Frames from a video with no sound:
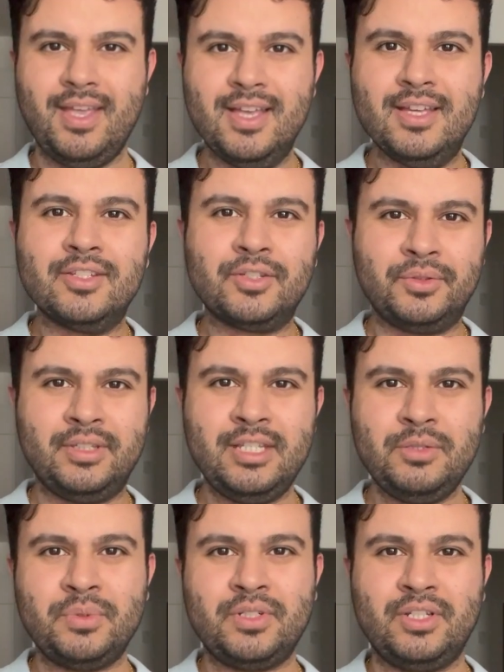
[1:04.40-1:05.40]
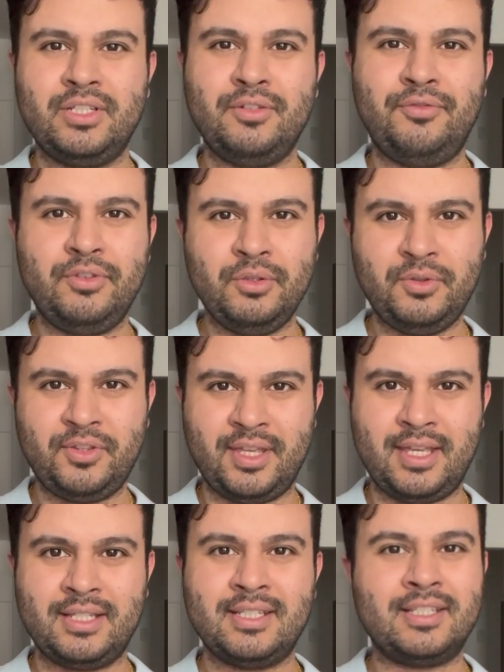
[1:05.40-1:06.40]
So these were just a few
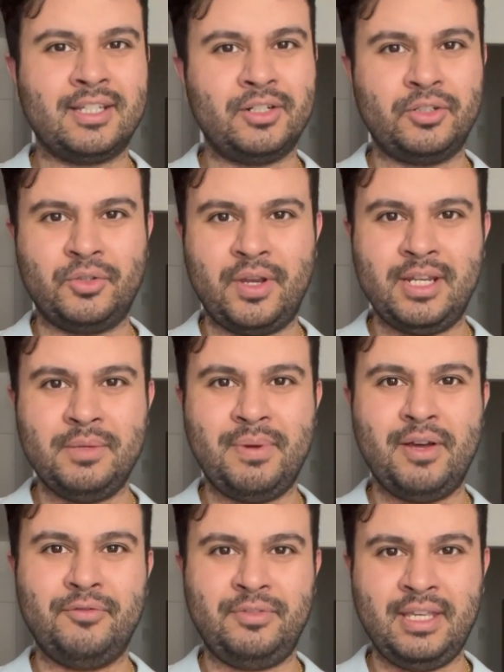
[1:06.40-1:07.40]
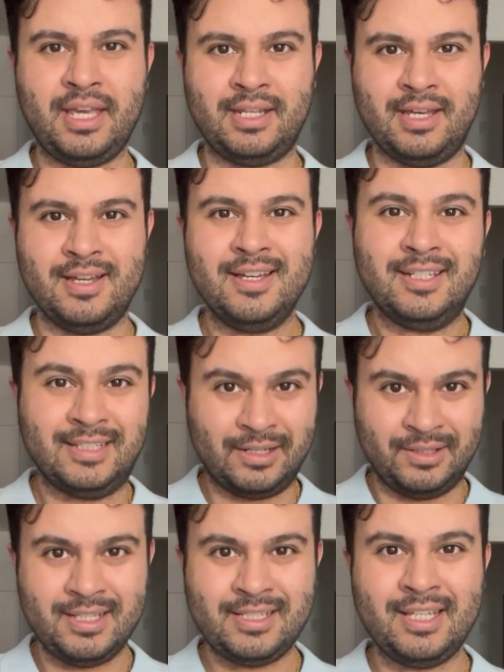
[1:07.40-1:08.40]
things that are great about Vienna. Now
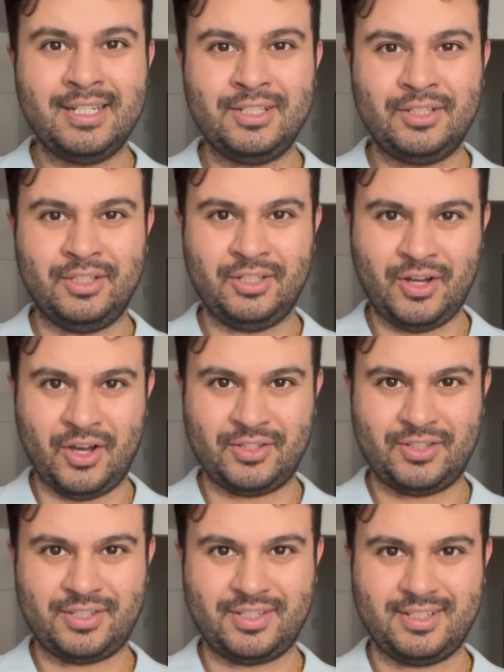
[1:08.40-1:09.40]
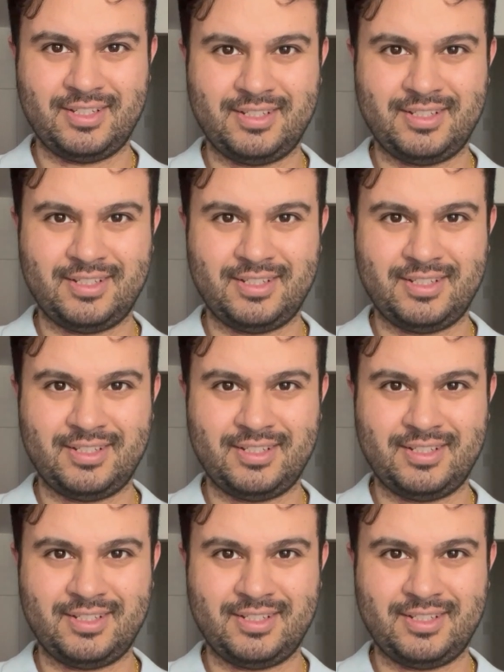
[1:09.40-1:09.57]
let's get into the costs.